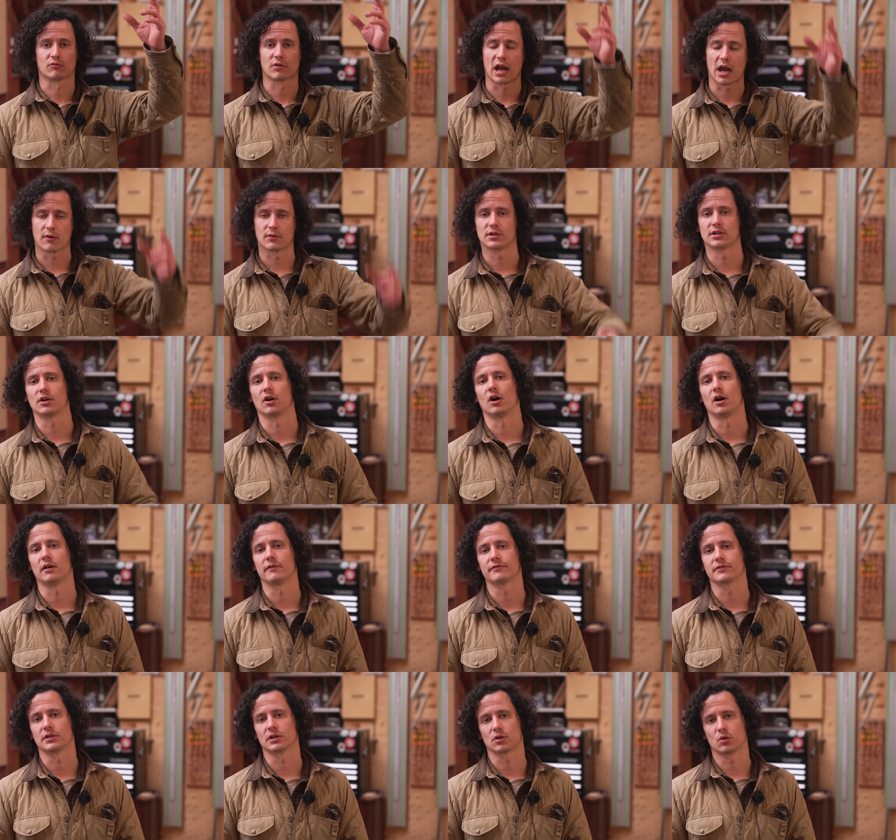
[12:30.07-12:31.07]
rounding
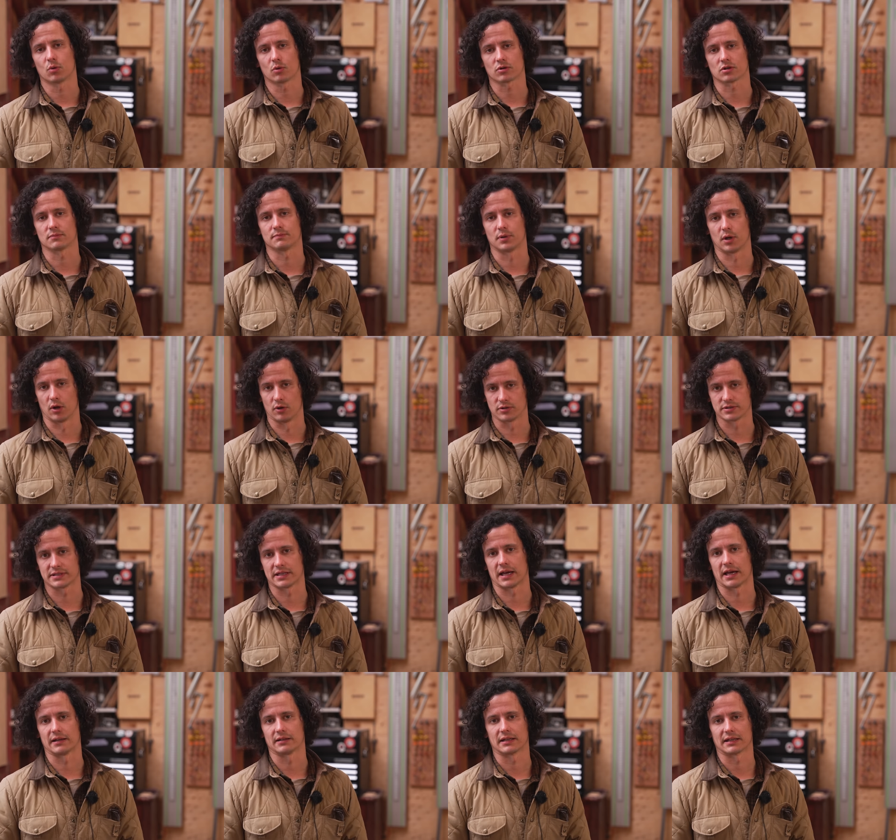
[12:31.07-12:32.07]
off the corner post
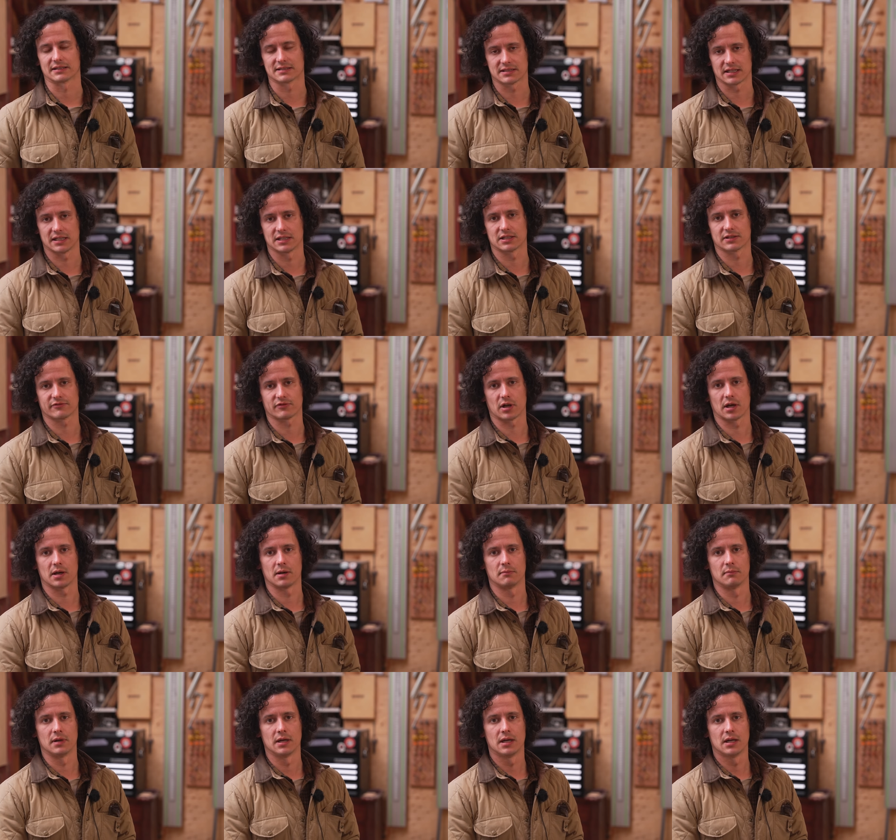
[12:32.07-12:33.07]
that extends
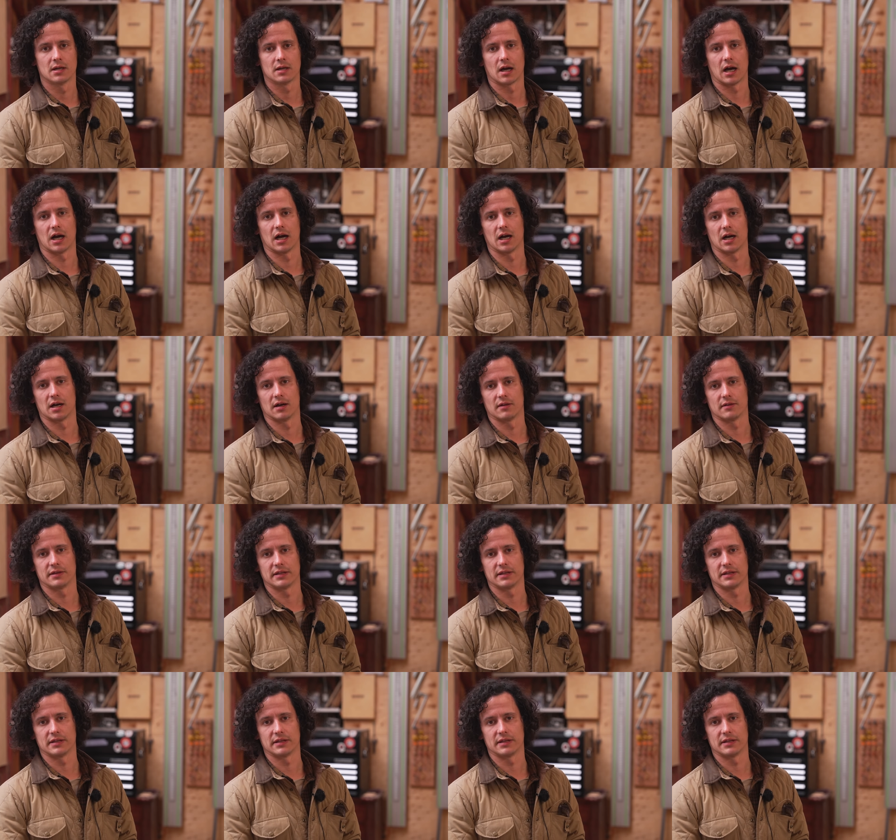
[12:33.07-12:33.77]
from uh,